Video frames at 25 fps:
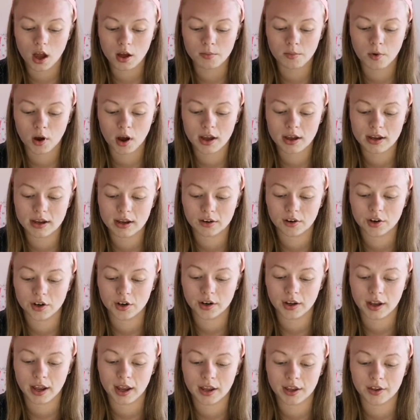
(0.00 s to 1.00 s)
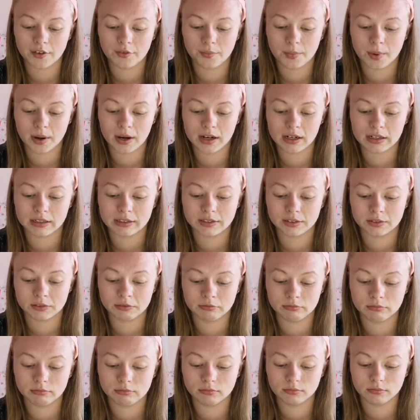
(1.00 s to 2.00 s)
Am I a creative person?
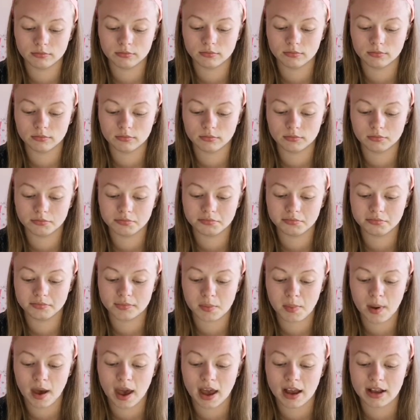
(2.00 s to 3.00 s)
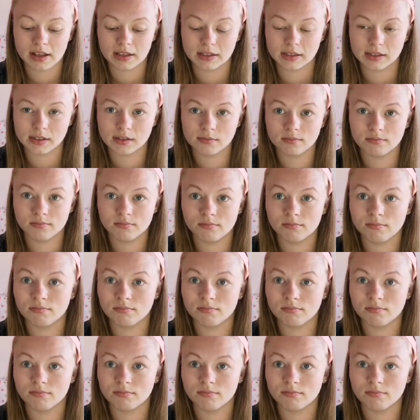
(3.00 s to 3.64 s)
Depends.